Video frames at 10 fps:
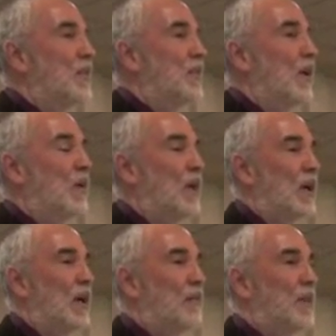
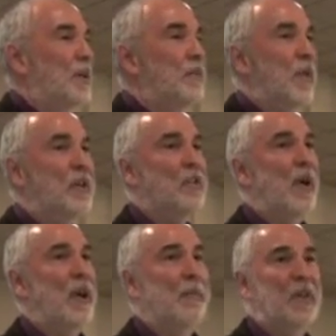So that's
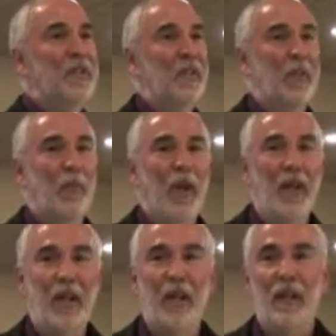frustrating, but it's sort of the
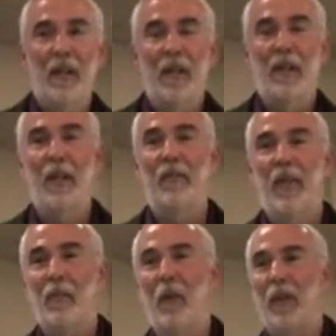way
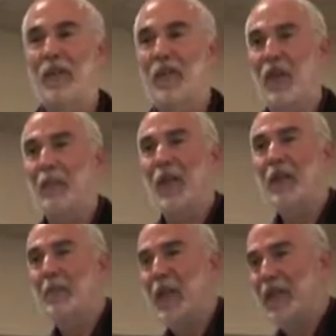TV works. It's all
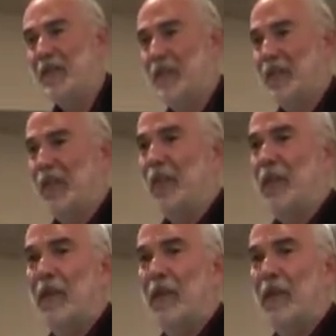about the pictures.